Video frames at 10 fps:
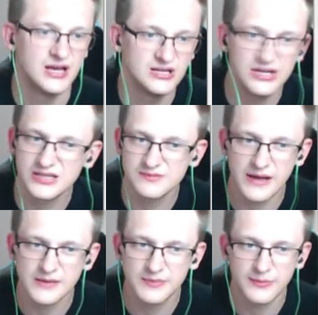It
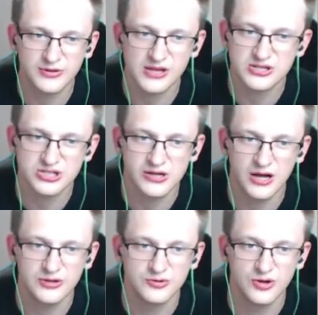might be a potential
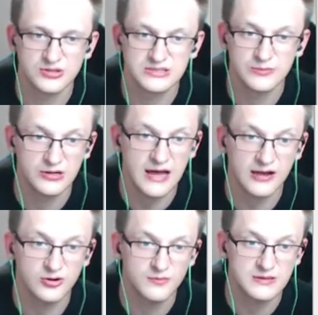card, who knows.
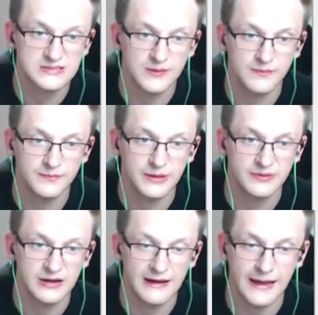Simulacrum, some
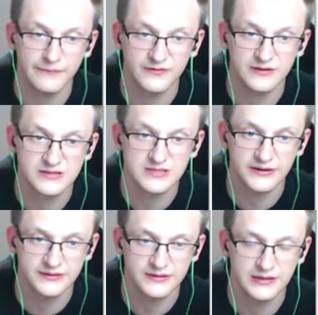people are hyped for this
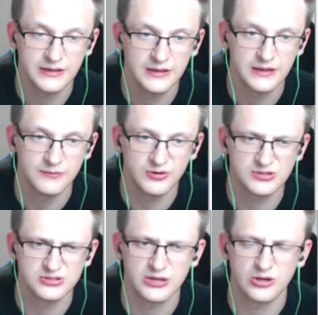card
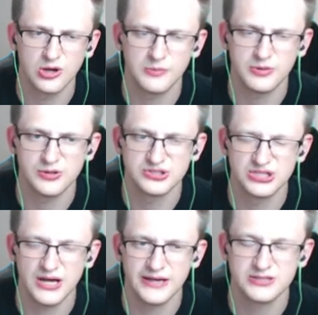because you can copy your
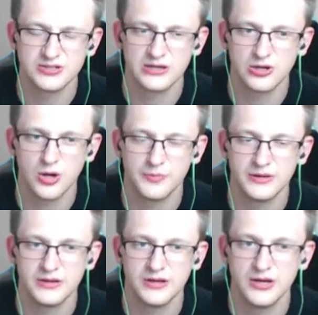Giants, you can
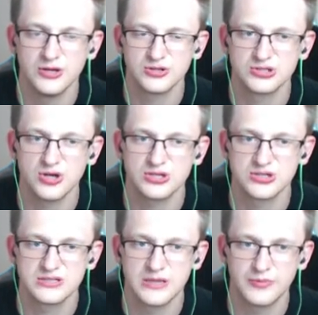copy your
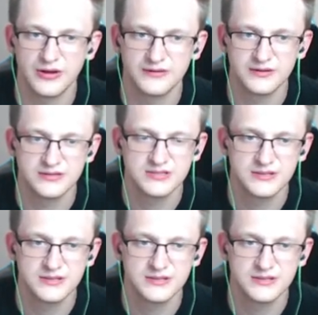Sorcerer's Apprentice.